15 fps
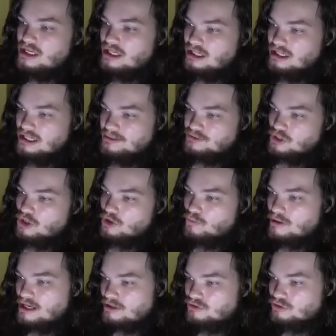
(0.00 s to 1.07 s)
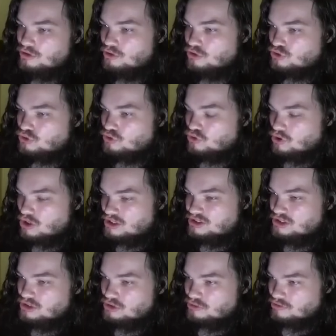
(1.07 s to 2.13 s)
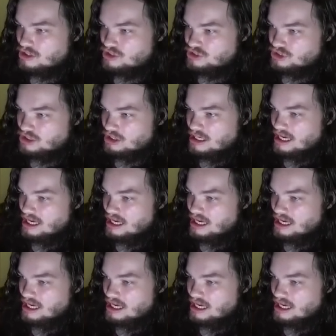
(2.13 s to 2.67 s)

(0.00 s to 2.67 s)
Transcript: claims all Wagner units crossed into Russia.